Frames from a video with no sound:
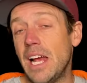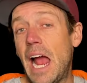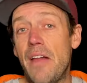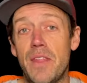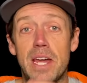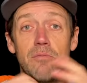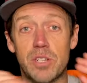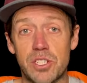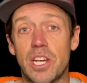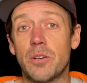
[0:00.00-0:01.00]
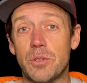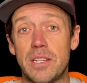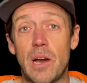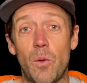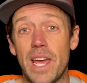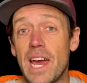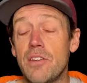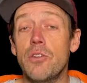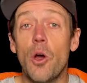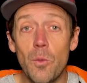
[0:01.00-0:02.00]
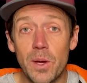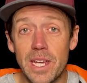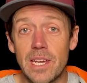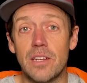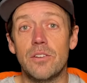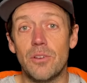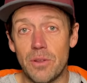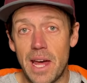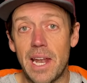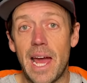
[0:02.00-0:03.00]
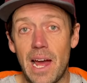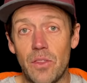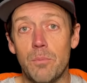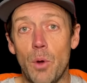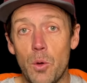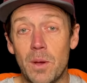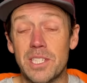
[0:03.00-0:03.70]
and then recycled in that way, and nobody can do that at the moment.